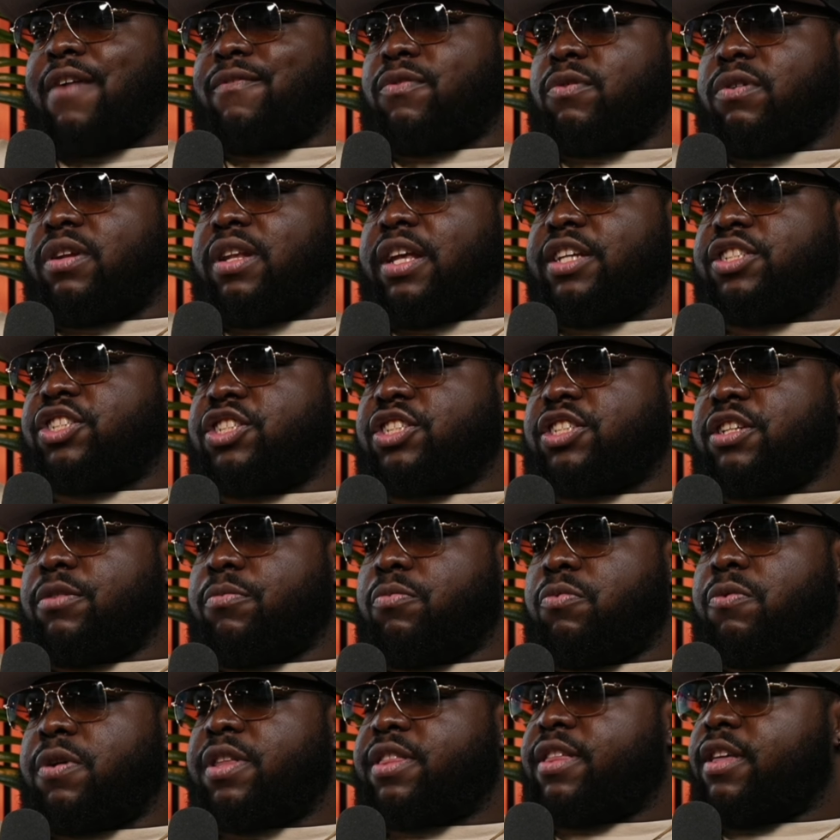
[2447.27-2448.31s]
a relationship
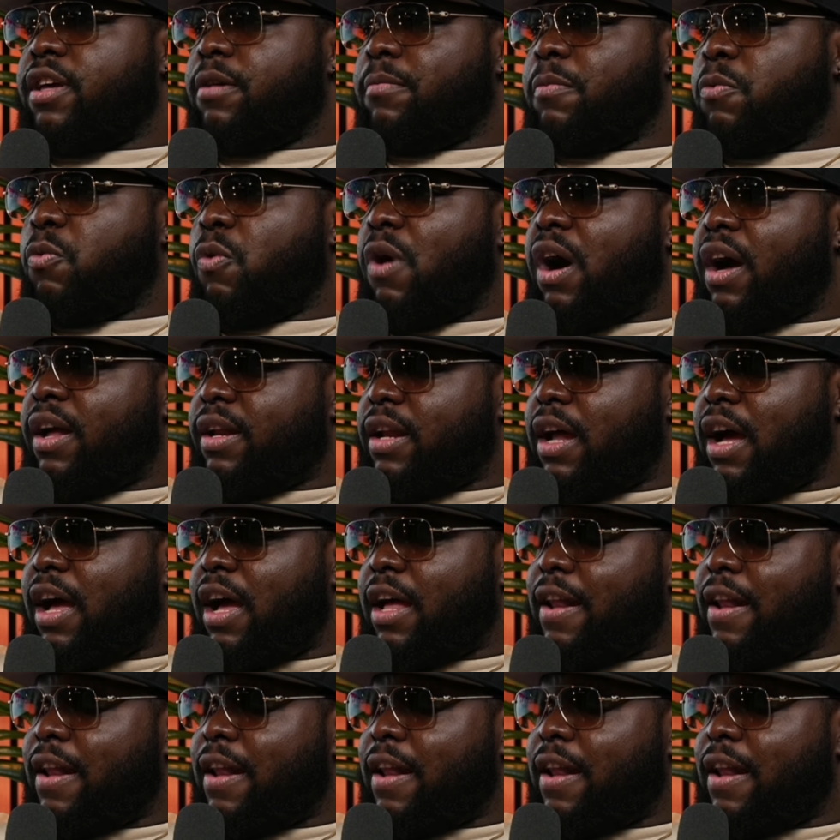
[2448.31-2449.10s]
with him, why not?